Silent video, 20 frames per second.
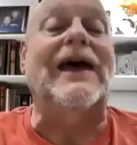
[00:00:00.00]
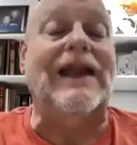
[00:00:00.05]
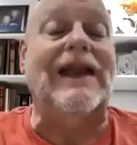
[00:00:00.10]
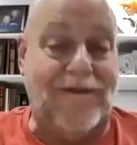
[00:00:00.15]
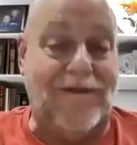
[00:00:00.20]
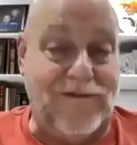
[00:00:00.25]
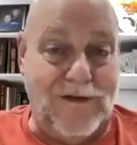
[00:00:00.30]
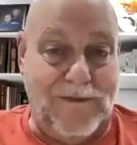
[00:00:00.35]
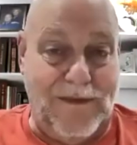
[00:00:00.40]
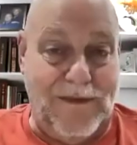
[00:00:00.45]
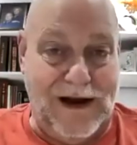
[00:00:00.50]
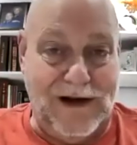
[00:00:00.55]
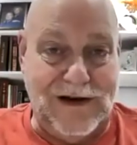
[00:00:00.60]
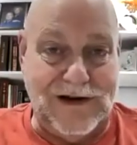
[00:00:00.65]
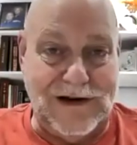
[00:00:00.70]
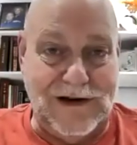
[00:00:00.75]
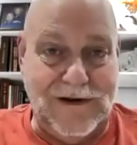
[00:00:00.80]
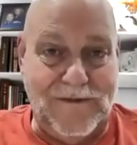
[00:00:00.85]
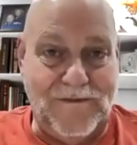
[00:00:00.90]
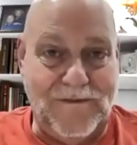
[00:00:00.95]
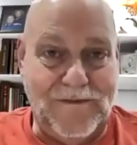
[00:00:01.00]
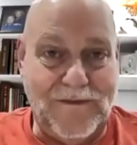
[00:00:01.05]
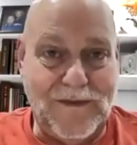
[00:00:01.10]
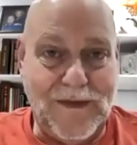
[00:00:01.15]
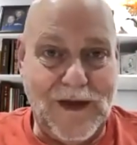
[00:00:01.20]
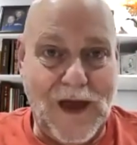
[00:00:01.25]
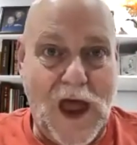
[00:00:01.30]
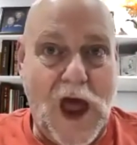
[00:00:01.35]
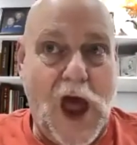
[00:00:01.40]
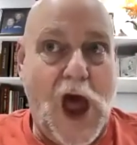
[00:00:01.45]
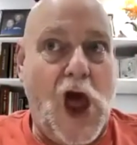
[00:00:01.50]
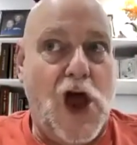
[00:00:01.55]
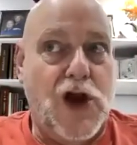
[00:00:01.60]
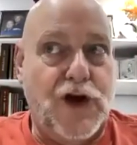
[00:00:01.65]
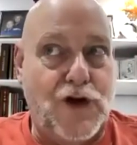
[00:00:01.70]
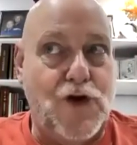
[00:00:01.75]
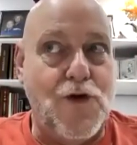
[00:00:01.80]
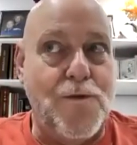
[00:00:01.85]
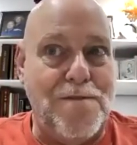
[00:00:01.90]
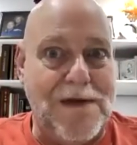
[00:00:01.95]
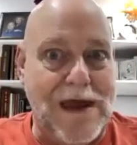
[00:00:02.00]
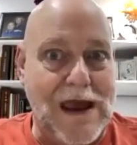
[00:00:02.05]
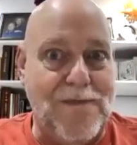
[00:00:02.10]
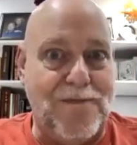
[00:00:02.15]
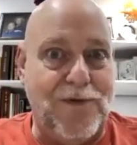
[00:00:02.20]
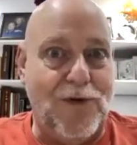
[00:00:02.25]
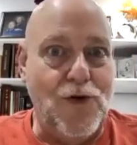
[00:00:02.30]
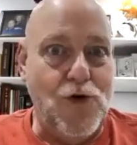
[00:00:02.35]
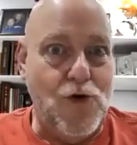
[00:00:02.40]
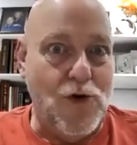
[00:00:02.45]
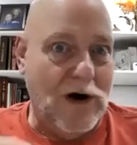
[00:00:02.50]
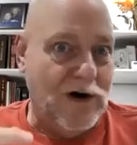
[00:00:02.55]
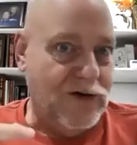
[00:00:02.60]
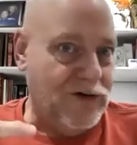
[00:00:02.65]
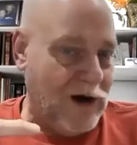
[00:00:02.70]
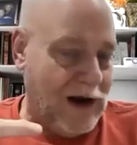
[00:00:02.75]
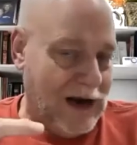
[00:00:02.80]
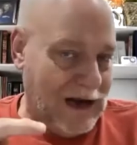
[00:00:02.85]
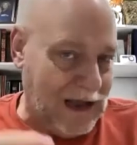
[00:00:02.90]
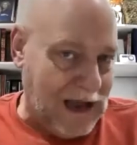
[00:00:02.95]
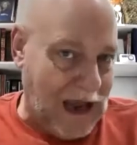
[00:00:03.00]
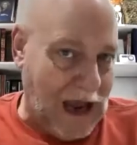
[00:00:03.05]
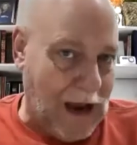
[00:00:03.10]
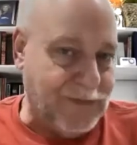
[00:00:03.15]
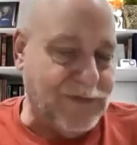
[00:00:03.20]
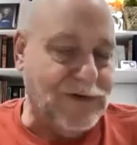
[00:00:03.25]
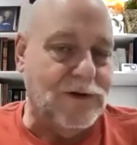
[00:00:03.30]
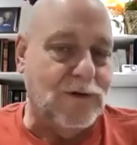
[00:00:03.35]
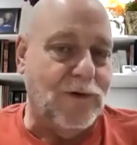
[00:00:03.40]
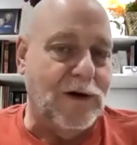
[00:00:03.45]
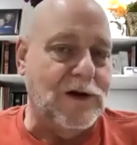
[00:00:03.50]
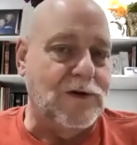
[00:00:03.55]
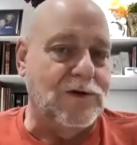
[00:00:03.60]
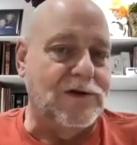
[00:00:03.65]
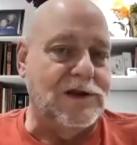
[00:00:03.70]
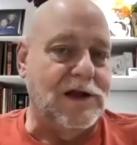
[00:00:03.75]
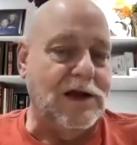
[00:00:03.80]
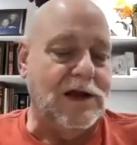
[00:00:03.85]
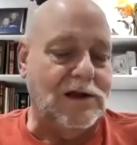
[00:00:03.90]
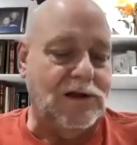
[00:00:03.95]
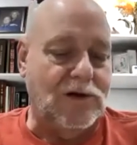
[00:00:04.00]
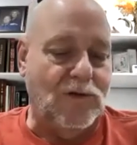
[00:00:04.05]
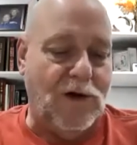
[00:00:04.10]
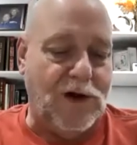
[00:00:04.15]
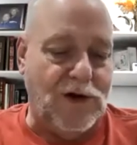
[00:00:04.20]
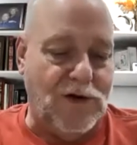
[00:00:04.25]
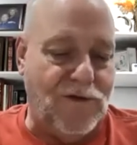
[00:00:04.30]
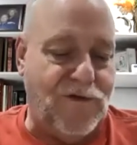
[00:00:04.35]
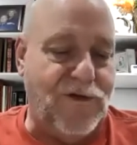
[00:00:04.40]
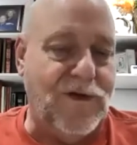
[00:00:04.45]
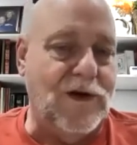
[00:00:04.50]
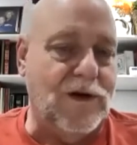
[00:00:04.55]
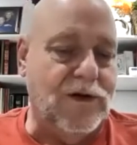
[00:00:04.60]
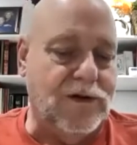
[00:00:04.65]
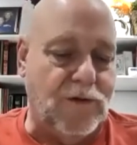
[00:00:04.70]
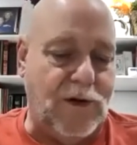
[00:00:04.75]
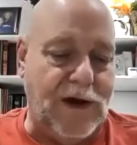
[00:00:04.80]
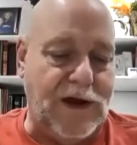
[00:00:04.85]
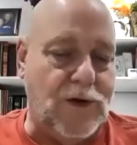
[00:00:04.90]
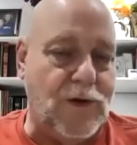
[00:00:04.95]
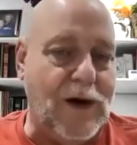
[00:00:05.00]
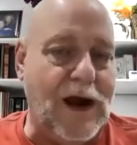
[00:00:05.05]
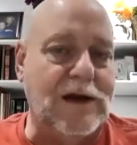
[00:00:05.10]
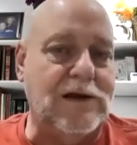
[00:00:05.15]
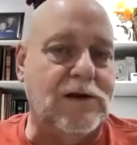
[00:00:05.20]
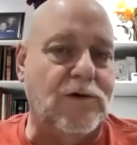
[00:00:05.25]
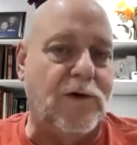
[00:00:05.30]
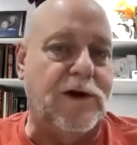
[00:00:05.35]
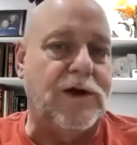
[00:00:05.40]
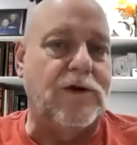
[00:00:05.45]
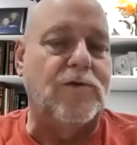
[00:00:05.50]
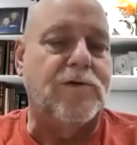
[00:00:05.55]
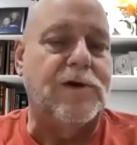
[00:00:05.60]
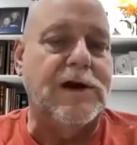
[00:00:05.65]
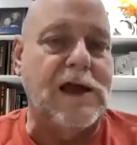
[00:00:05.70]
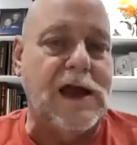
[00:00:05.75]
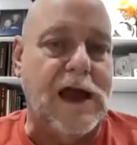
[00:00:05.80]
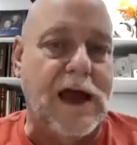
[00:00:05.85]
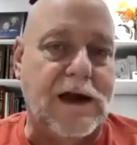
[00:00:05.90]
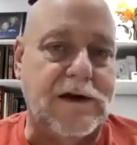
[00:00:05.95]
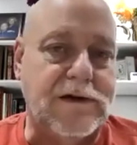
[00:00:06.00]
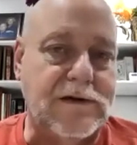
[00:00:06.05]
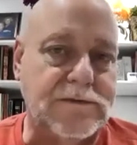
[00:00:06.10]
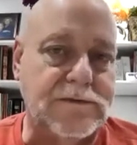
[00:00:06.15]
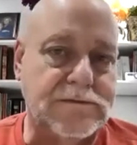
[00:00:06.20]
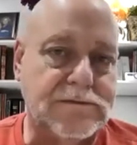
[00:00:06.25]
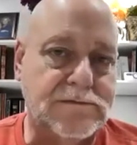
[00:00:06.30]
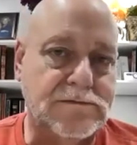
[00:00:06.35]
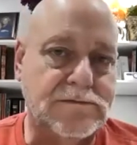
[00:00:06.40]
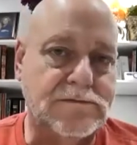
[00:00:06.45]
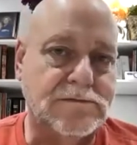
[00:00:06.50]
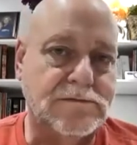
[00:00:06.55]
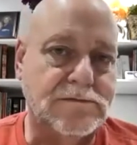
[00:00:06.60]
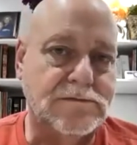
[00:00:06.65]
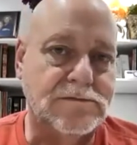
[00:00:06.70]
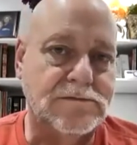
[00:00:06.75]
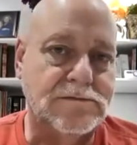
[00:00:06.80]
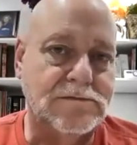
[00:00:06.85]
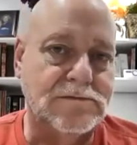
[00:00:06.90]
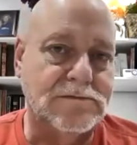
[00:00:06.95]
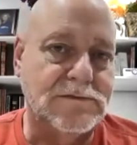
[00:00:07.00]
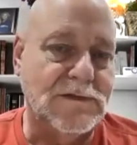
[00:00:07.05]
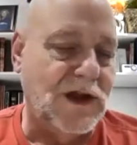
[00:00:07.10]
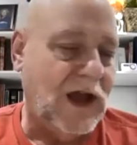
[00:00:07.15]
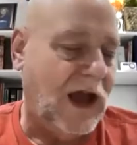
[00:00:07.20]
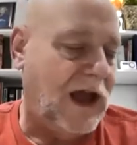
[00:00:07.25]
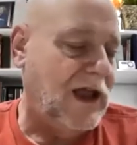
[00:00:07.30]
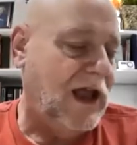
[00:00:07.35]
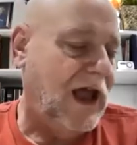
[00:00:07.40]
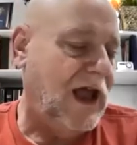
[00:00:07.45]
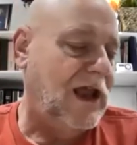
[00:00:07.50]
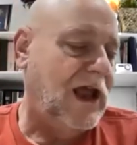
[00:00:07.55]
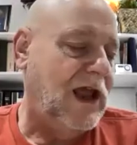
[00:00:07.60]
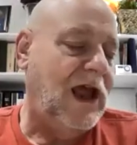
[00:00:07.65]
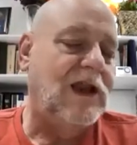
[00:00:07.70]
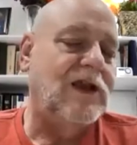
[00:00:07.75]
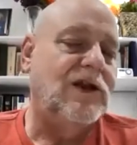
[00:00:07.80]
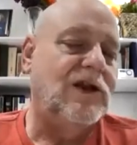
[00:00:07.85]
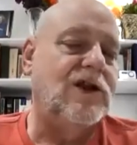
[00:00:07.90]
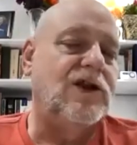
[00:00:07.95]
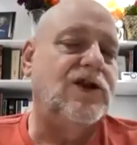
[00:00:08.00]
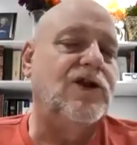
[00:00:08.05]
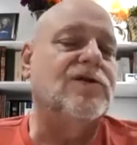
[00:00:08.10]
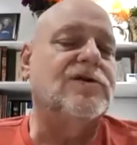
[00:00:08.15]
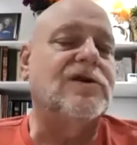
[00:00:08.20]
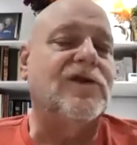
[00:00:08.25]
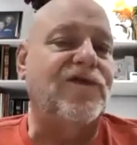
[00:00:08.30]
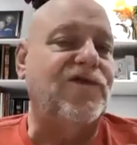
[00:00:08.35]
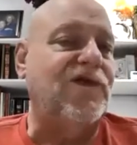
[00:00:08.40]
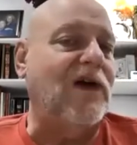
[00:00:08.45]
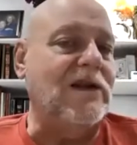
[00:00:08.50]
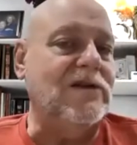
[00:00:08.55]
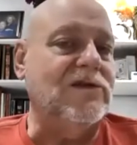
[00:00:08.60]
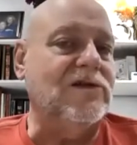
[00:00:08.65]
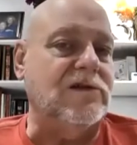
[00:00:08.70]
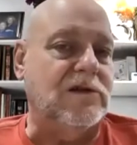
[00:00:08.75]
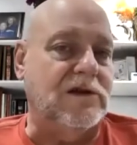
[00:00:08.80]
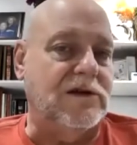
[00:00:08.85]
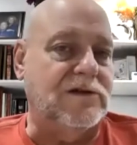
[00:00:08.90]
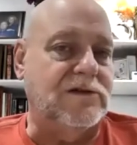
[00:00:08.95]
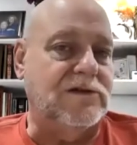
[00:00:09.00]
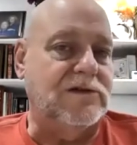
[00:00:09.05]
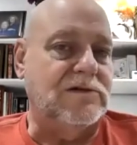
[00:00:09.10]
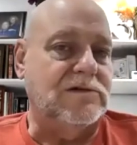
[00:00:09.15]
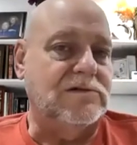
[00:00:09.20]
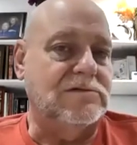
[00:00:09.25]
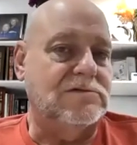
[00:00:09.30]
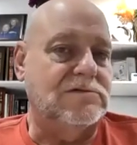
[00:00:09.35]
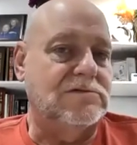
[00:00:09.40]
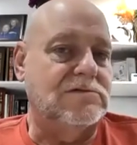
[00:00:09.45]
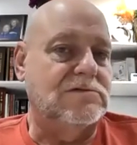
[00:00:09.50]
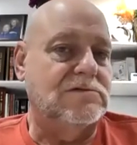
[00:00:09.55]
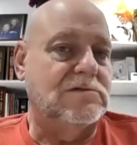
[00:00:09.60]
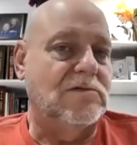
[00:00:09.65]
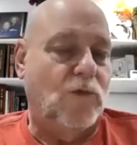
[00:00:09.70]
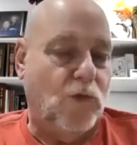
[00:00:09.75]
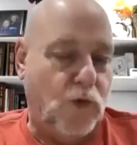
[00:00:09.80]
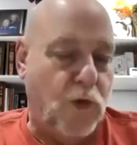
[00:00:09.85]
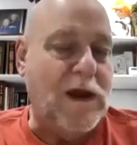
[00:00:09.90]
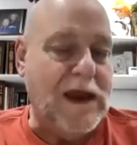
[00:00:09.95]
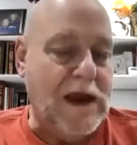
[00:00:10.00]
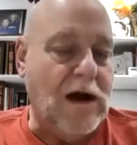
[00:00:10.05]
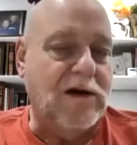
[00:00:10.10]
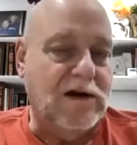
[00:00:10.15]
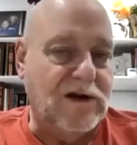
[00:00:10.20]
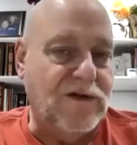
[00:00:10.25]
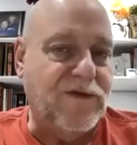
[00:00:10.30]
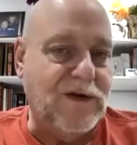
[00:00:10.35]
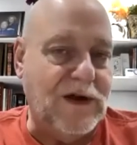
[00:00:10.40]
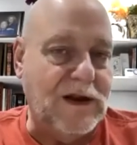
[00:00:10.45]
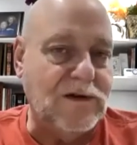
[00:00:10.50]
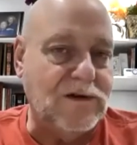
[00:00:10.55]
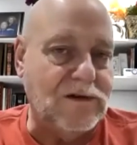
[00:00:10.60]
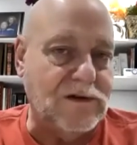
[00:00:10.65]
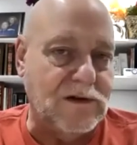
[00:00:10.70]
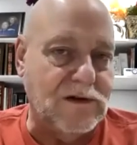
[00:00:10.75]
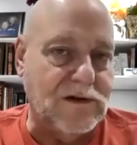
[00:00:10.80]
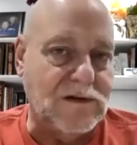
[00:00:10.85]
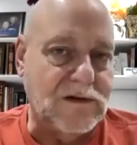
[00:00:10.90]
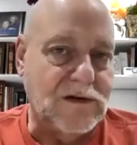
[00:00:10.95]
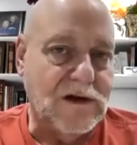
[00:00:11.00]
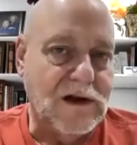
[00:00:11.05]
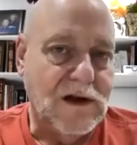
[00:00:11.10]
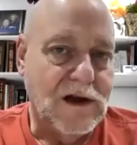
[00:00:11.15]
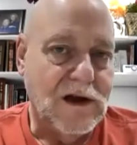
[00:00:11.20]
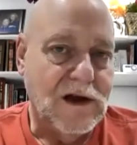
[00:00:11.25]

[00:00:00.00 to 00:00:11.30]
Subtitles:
that information to people who are trying to capture the way you think, the way you feel, the way you act, the way you react. And you're defenseless. We are defenseless